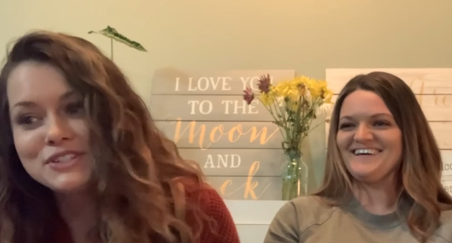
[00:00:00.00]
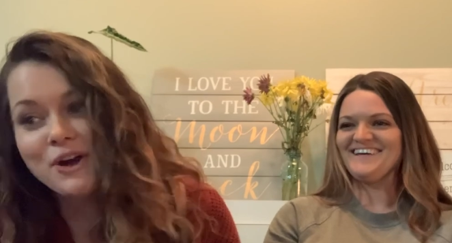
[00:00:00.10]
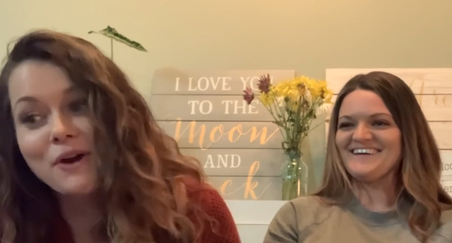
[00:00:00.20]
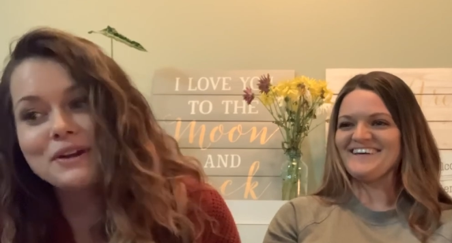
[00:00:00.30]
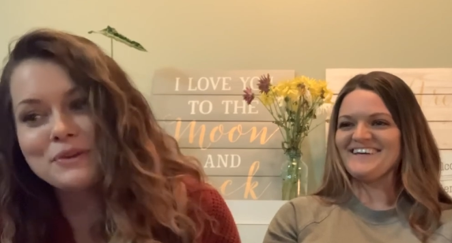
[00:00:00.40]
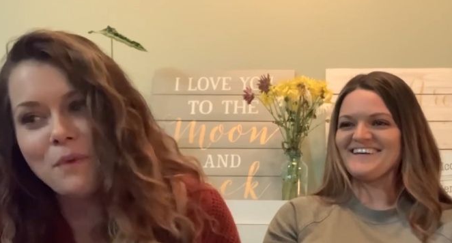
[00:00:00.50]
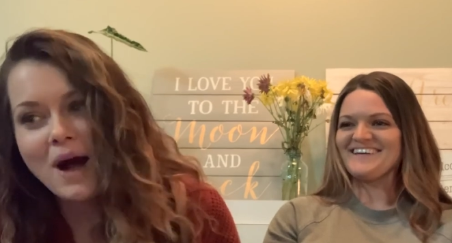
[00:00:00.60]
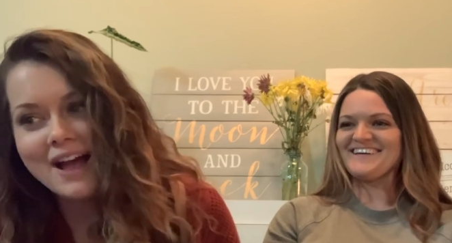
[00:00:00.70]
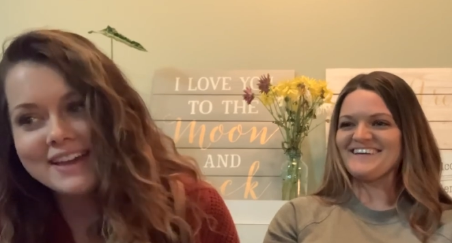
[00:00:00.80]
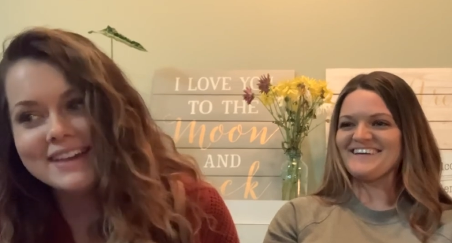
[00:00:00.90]
Speaker 1: sorry,
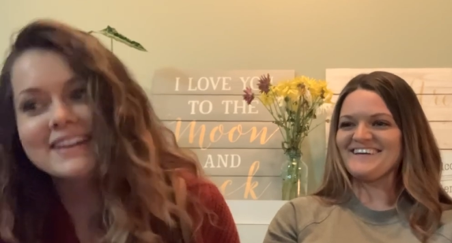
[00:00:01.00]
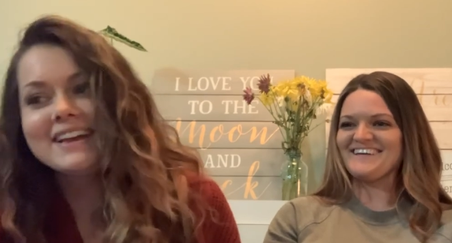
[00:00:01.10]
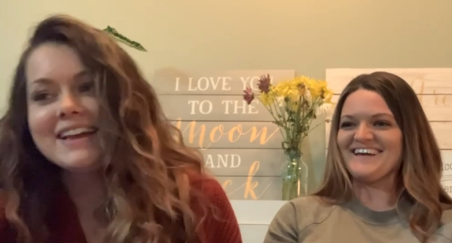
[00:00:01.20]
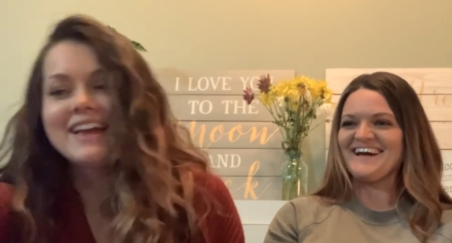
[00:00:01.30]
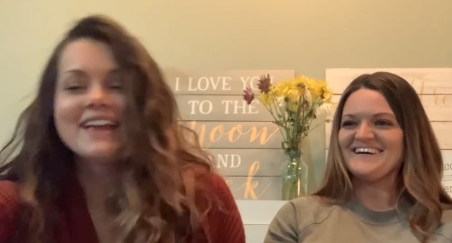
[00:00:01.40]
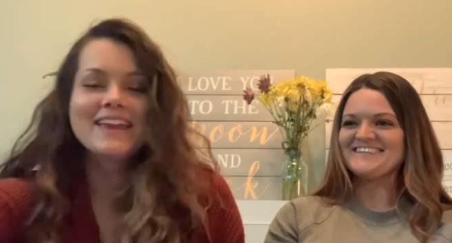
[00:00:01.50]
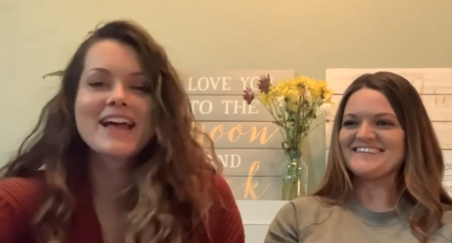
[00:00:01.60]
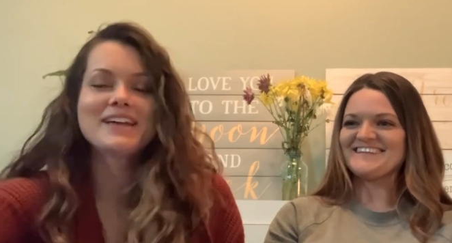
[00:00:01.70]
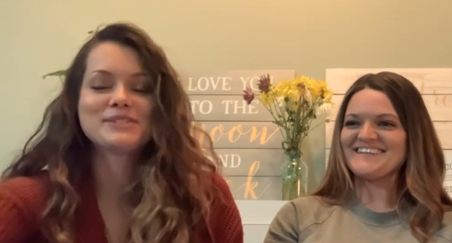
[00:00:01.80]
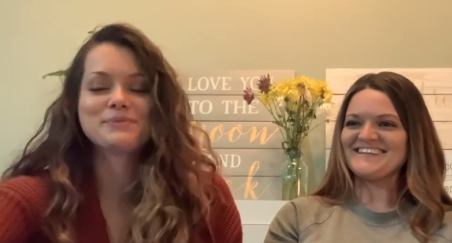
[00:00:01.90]
Wyatt. Yeah.
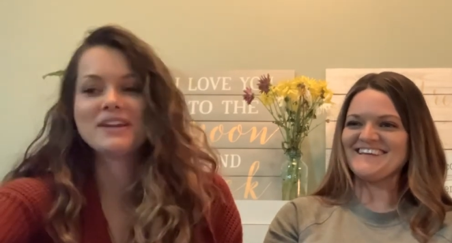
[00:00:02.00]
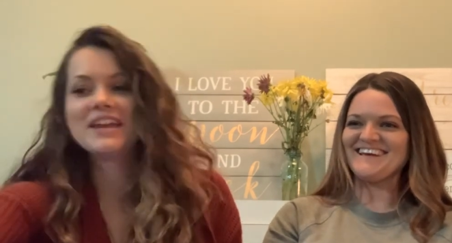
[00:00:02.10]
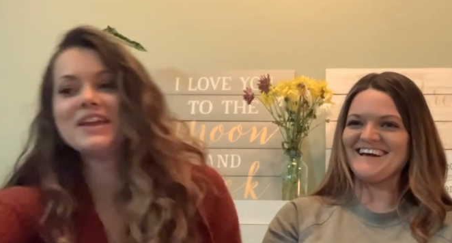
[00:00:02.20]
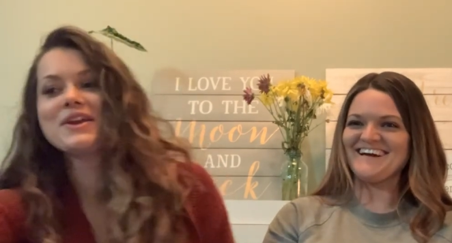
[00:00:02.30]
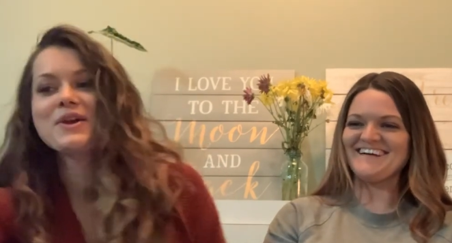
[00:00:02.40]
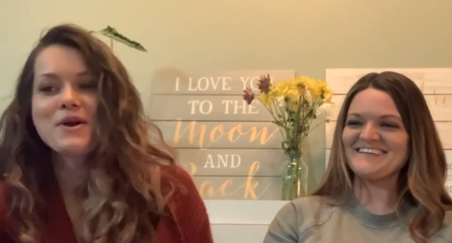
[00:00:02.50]
Yes, we. Yeah.